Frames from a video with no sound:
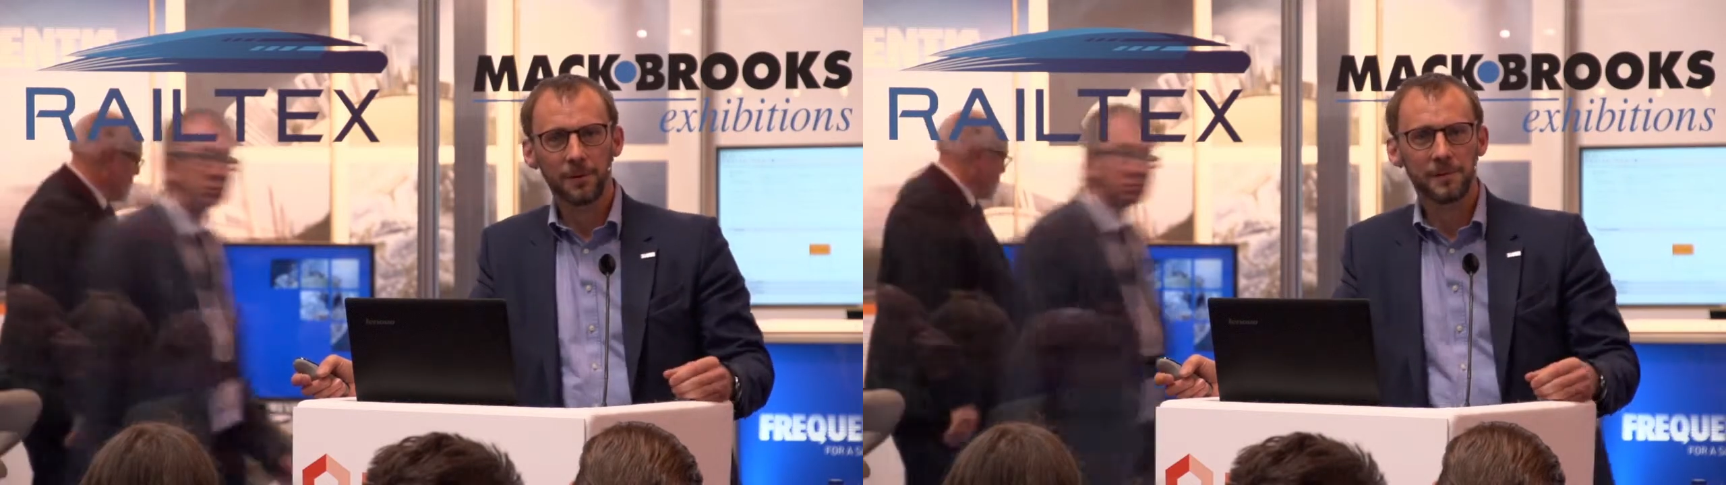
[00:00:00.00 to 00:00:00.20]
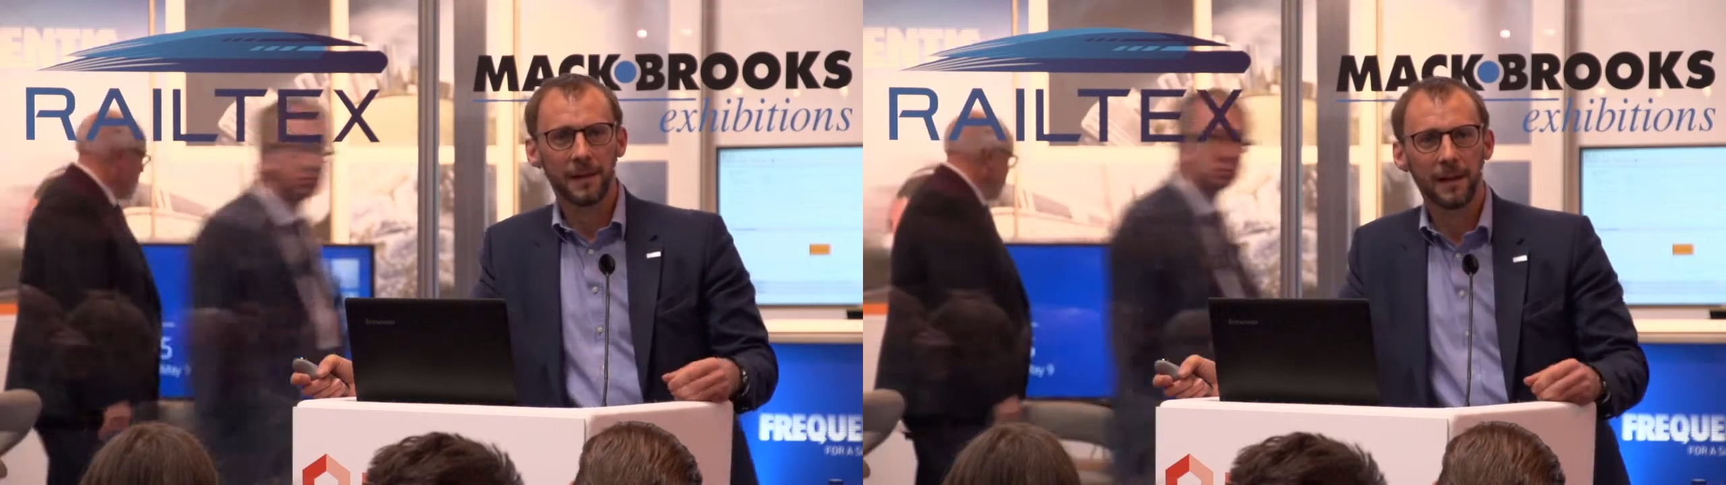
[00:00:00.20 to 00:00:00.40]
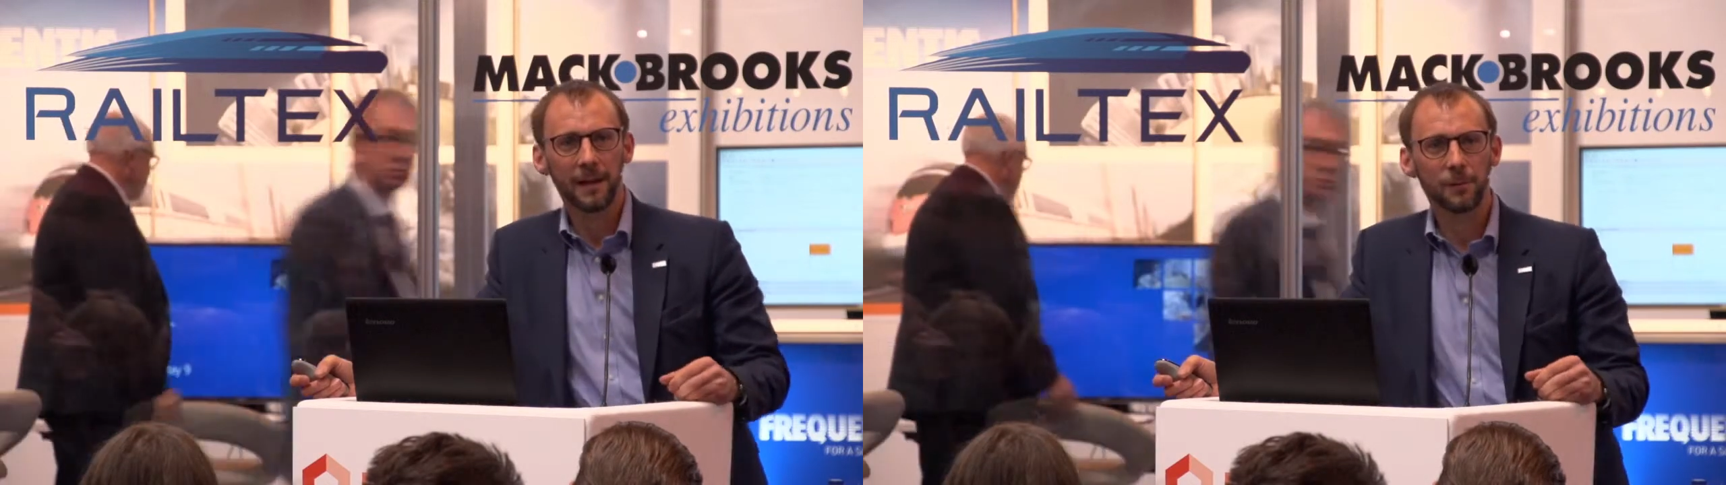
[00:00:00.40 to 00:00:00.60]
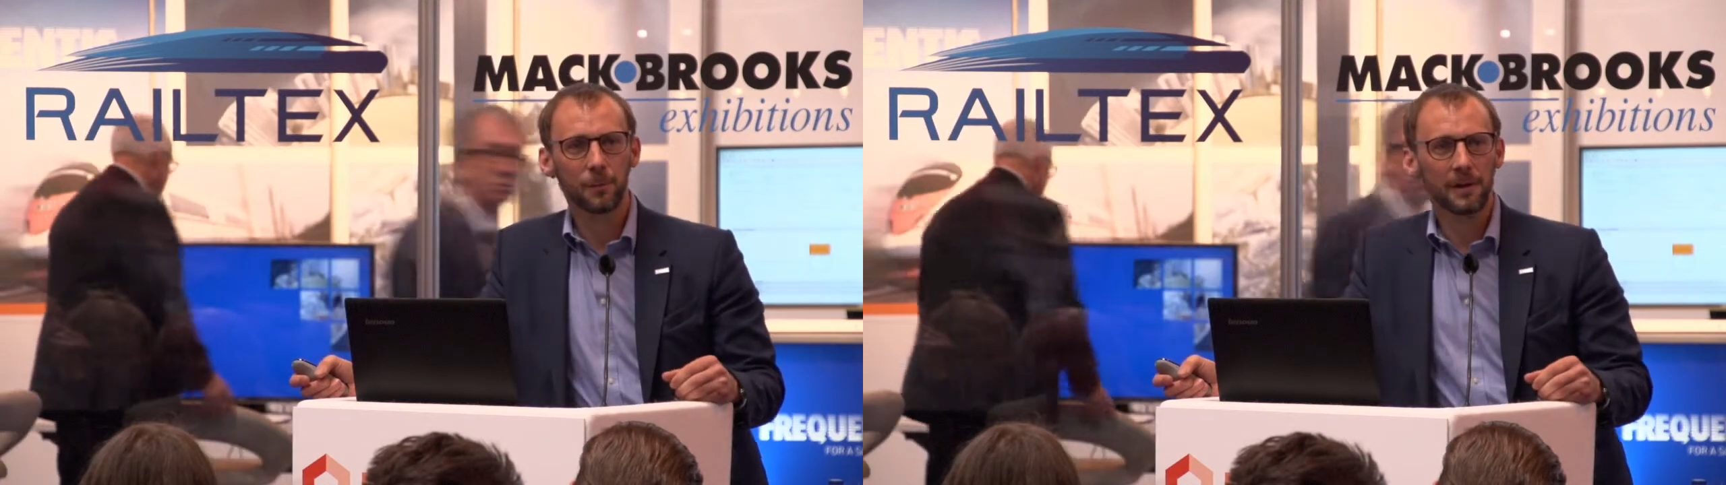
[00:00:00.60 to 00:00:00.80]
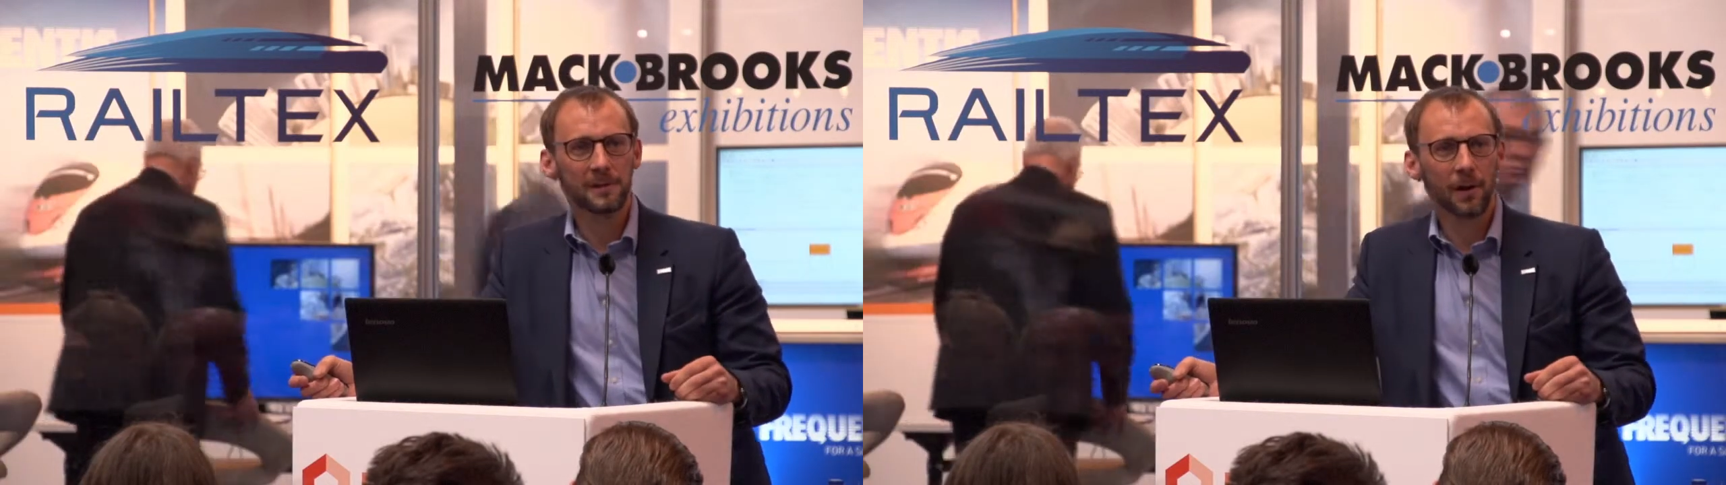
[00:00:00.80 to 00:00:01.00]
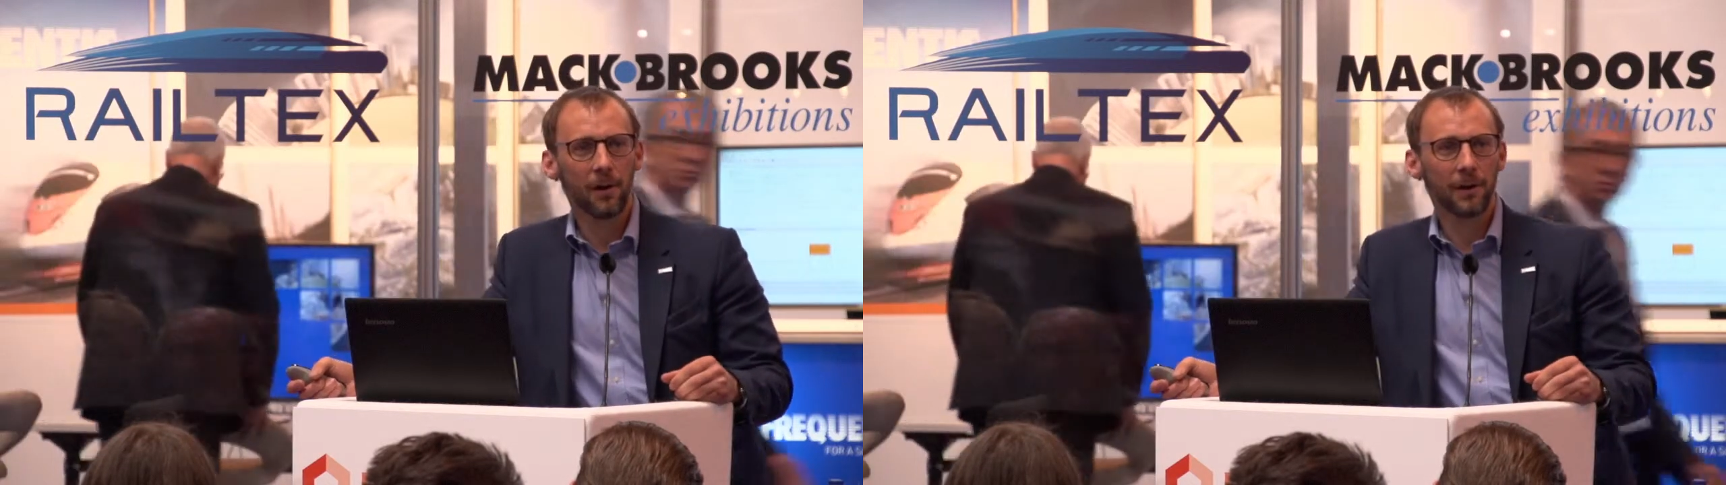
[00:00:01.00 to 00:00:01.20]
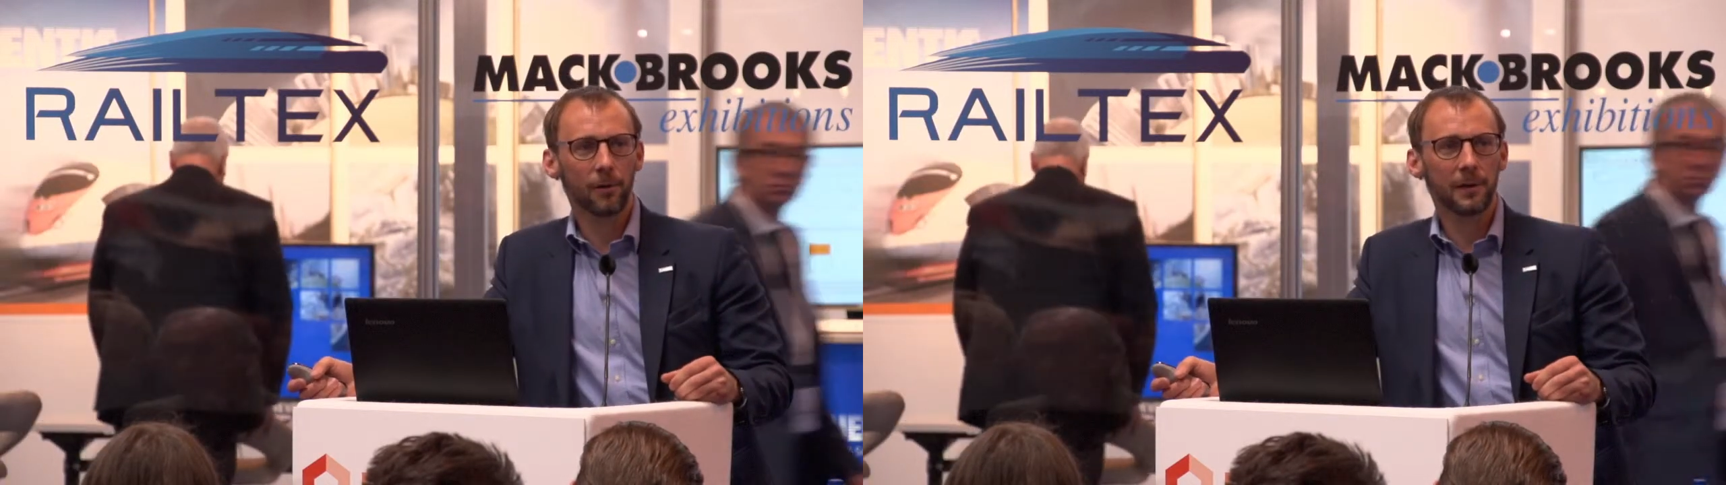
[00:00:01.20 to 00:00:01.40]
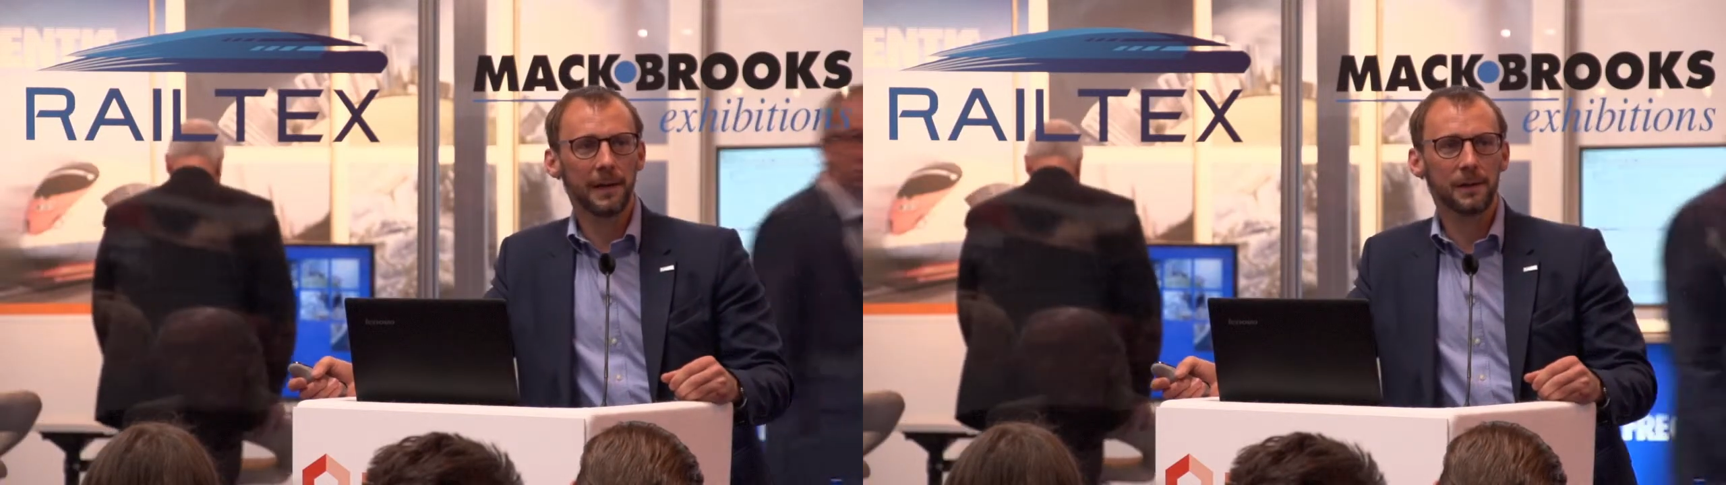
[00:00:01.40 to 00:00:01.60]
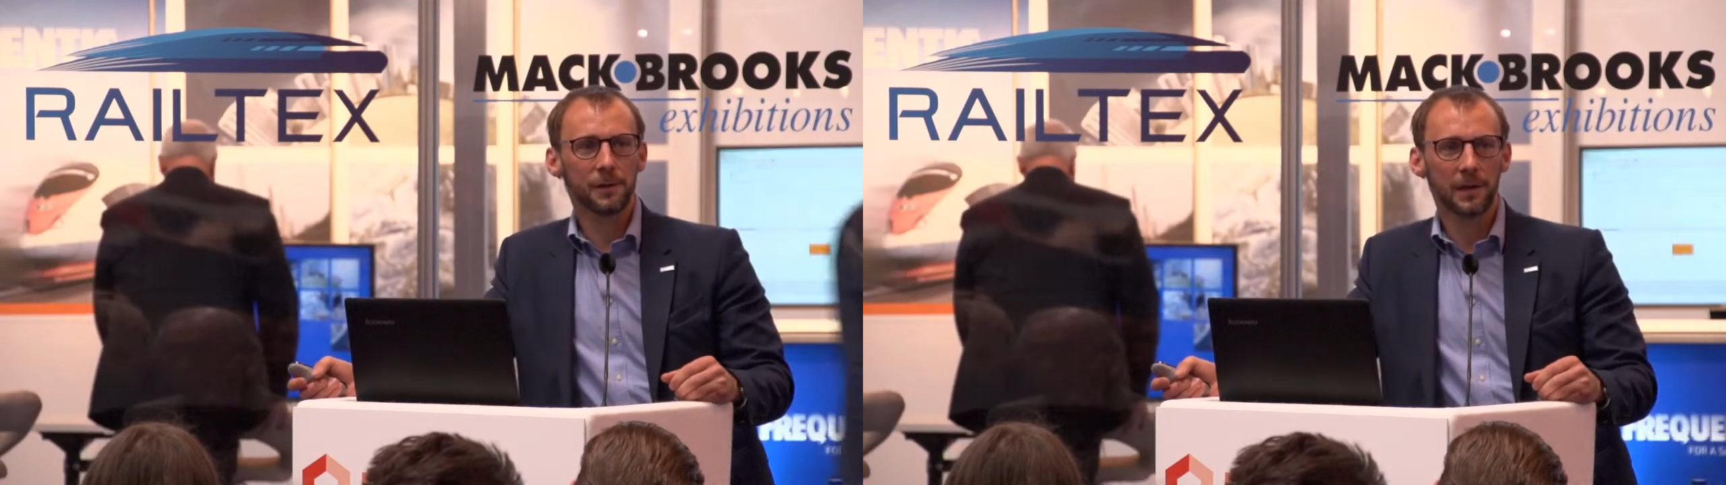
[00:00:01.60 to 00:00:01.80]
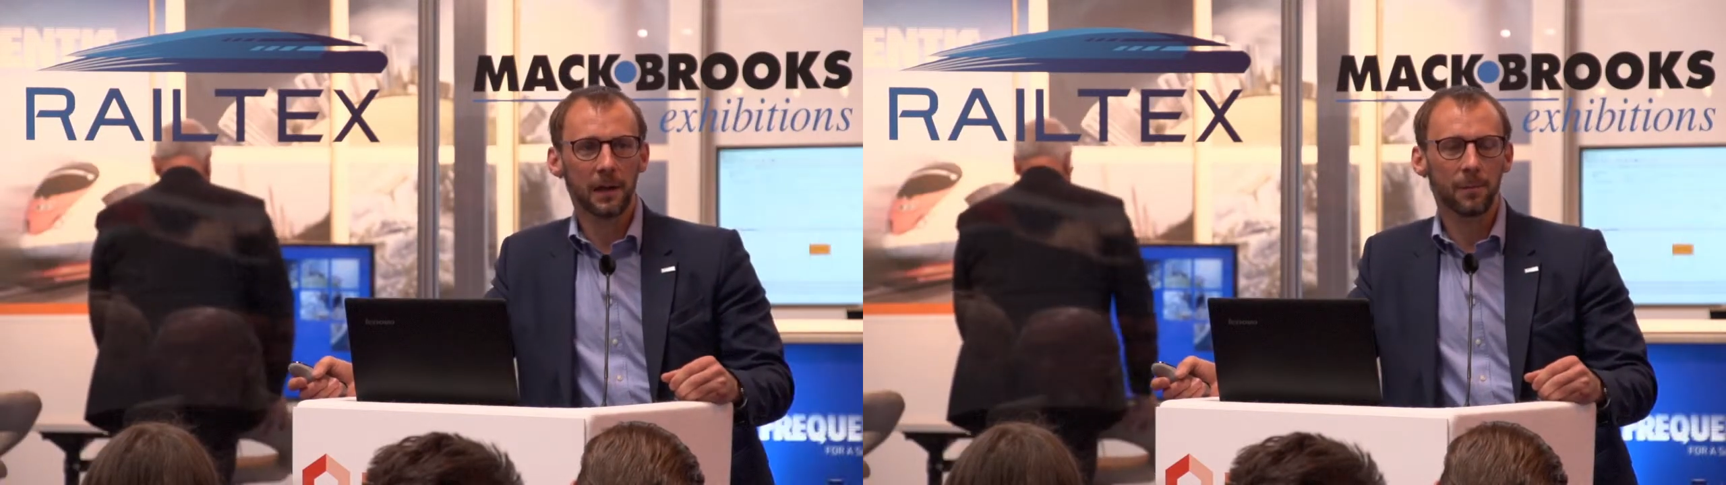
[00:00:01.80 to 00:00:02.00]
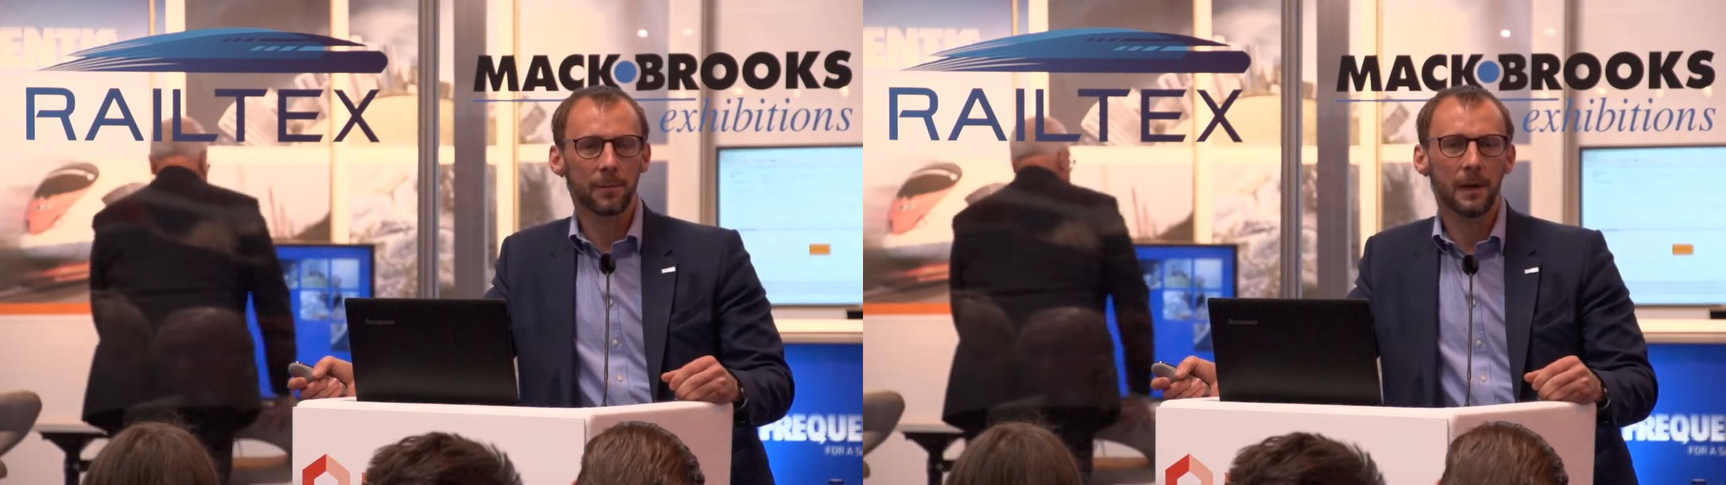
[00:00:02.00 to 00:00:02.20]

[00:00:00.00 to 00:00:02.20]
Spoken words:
interestingly, a slide on leadership.